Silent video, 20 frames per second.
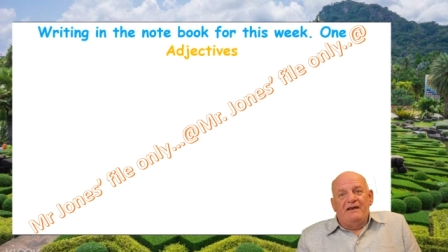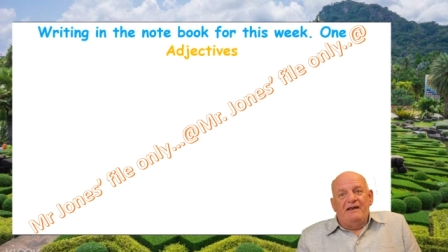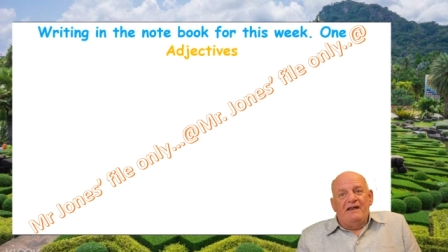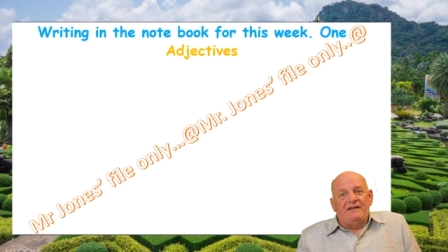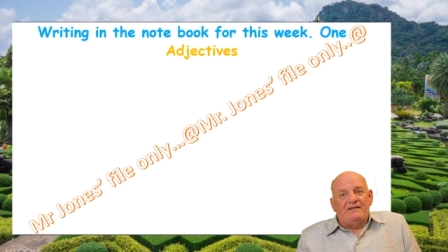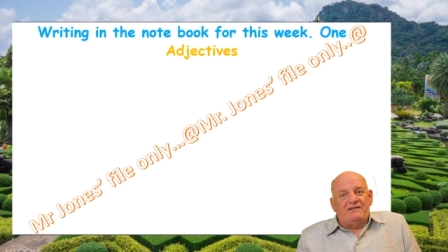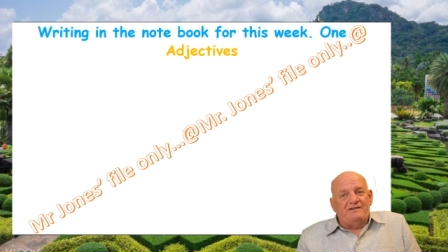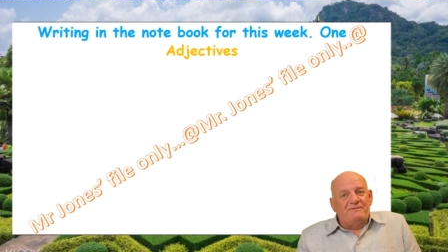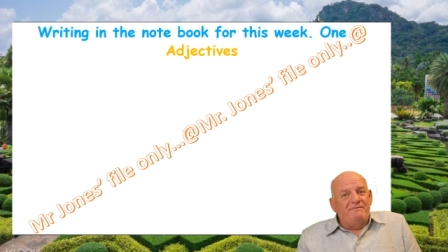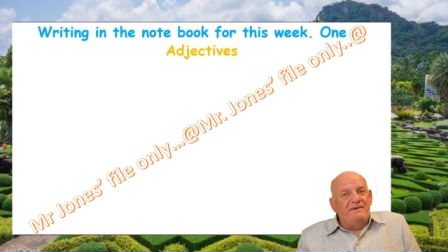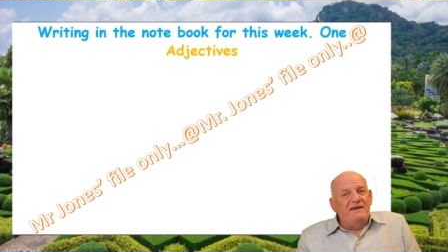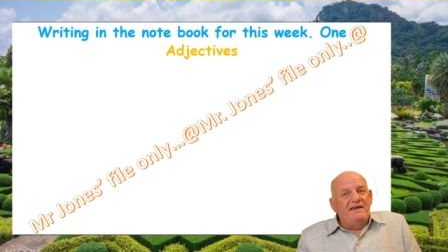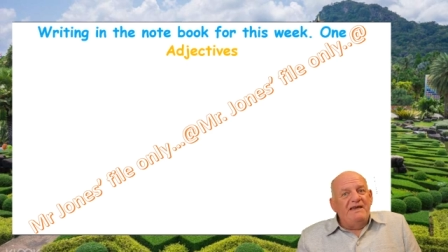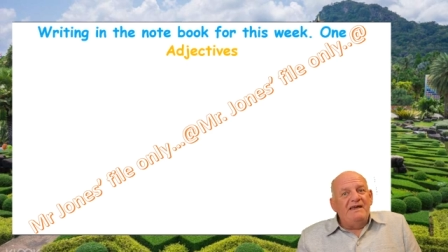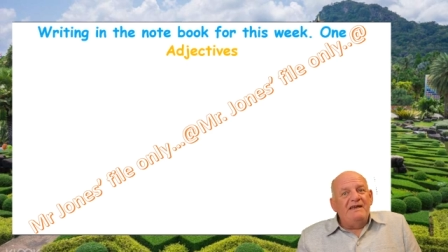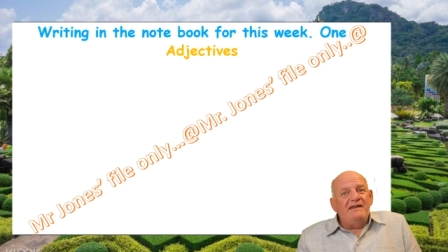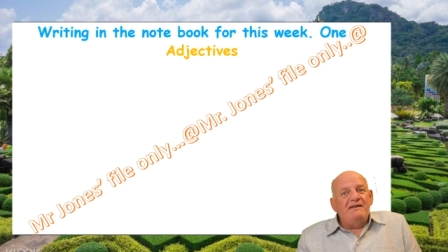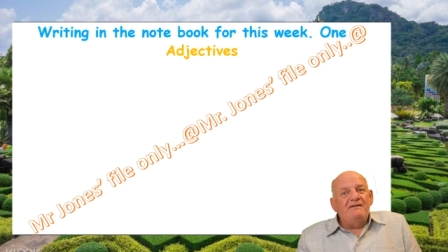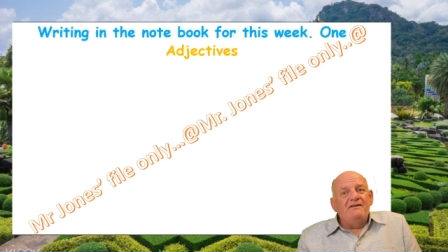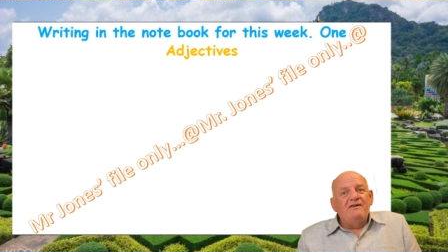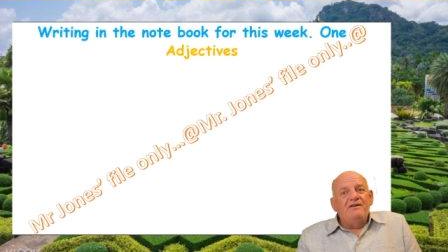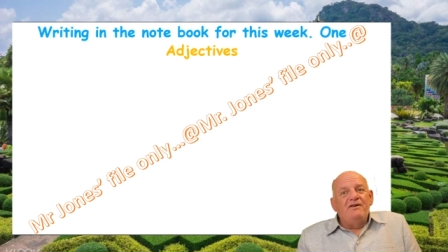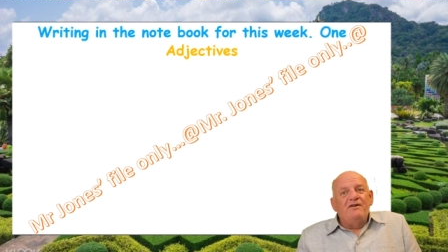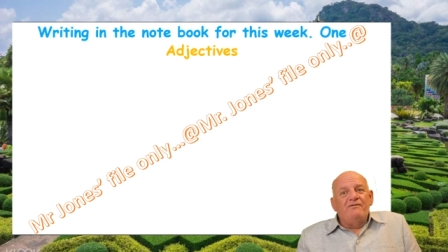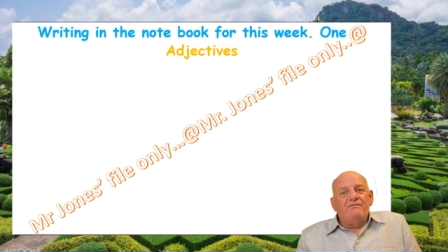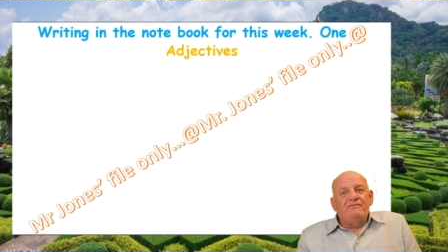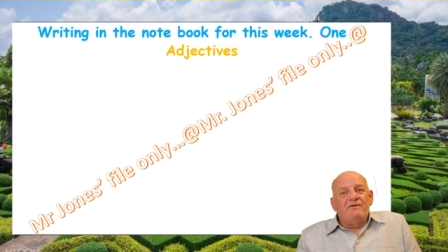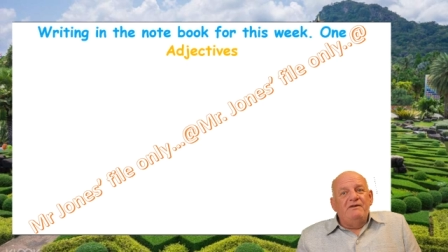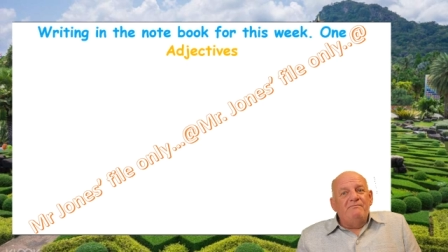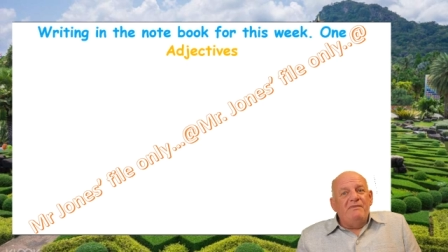Let's begin.
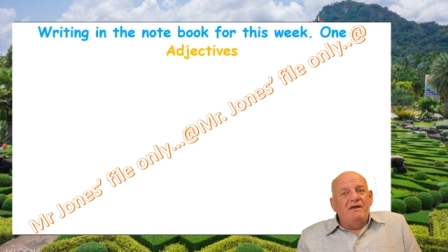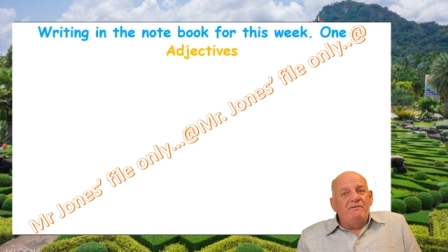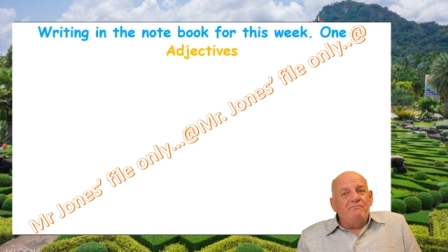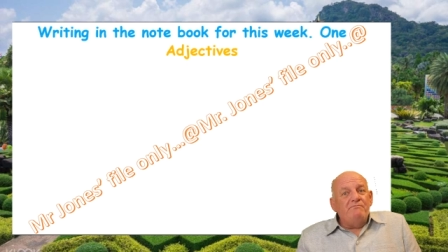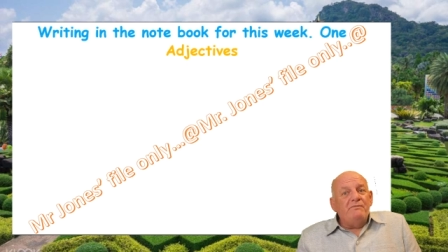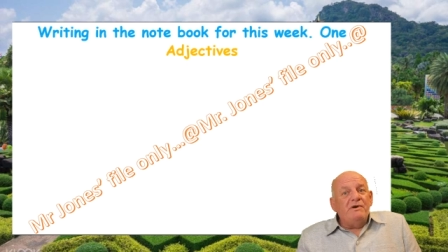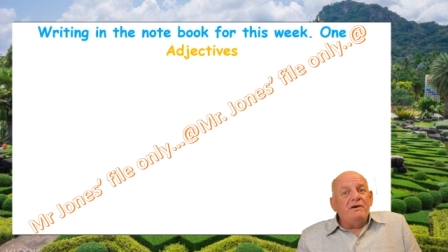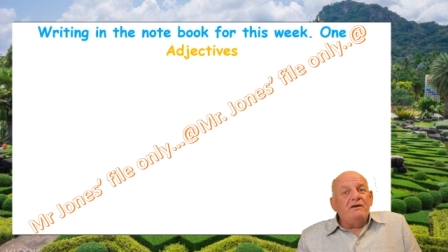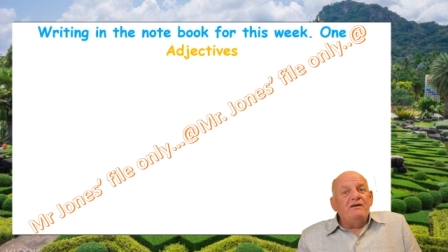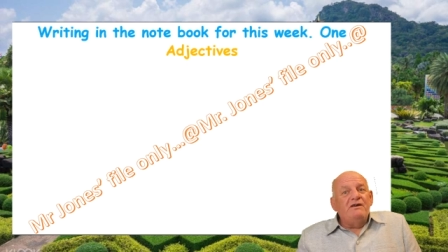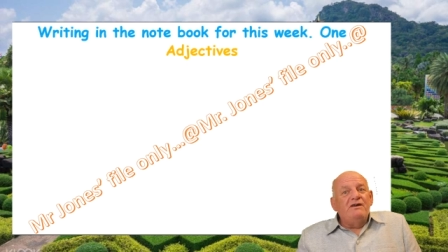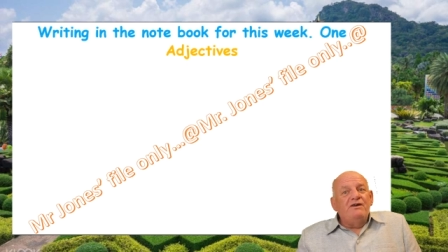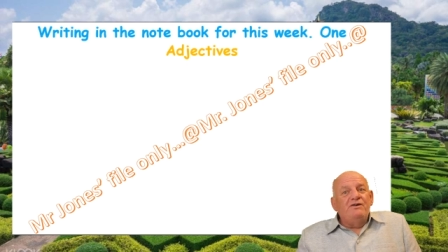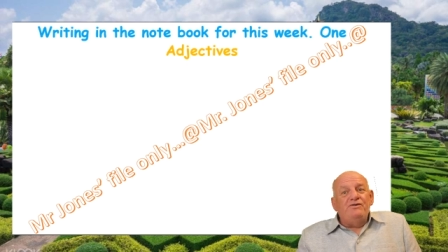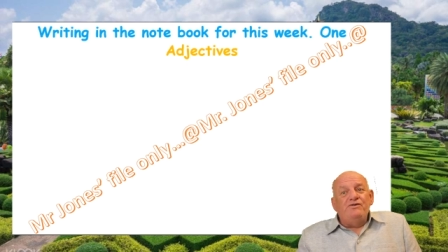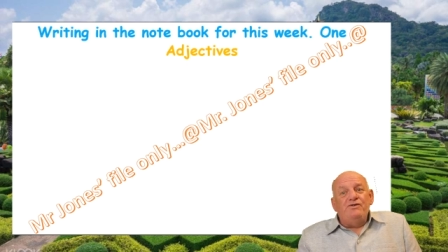Remember,